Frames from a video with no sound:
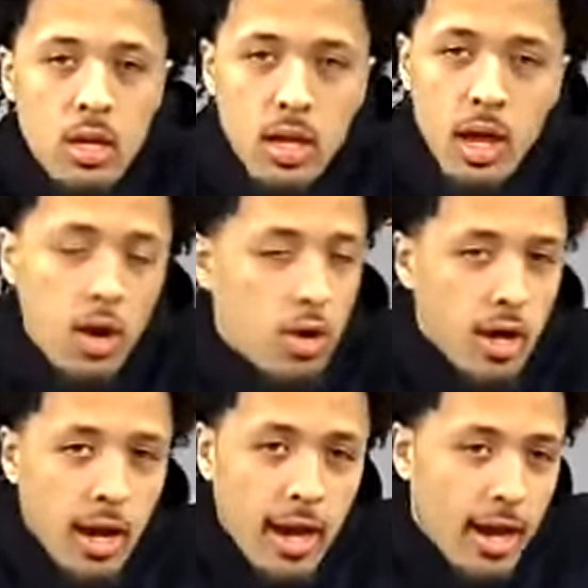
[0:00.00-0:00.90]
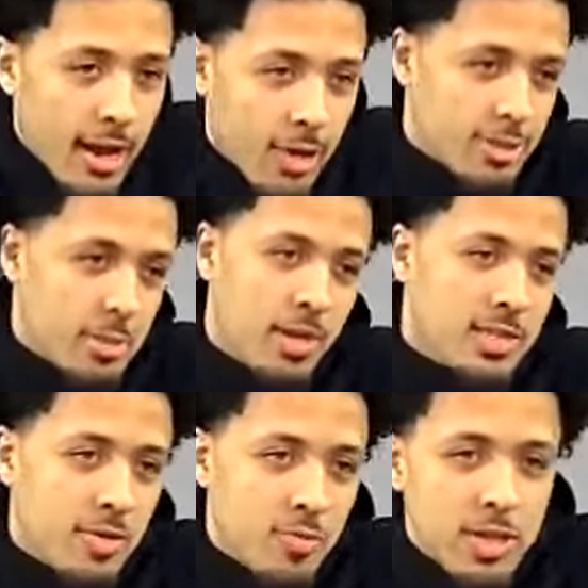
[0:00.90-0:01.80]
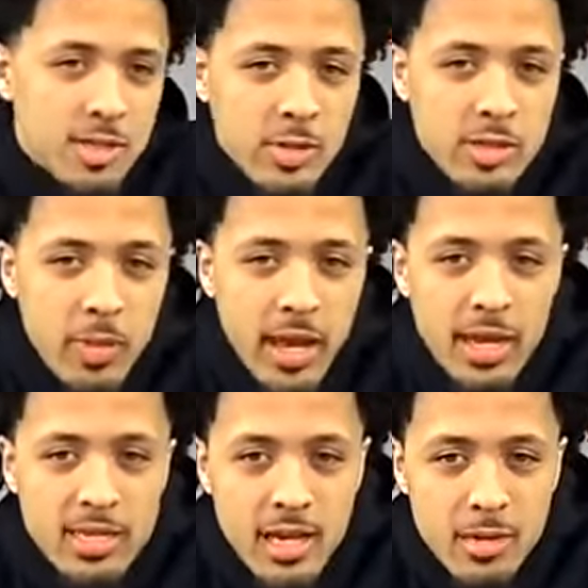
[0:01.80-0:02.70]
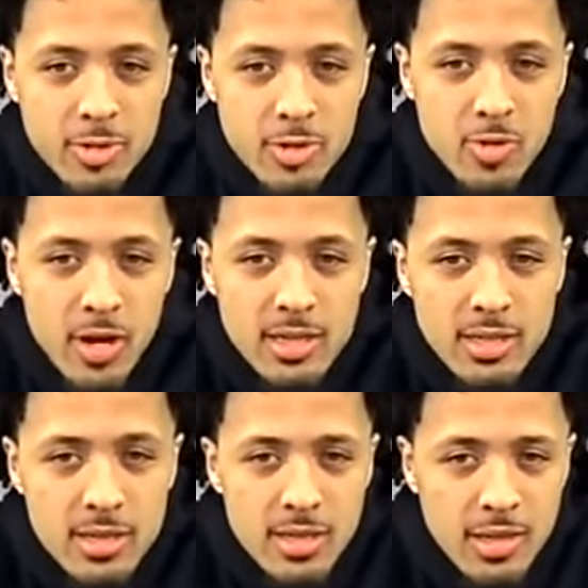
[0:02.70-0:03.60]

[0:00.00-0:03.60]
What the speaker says: I don't see myself really switching back anytime soon, honestly.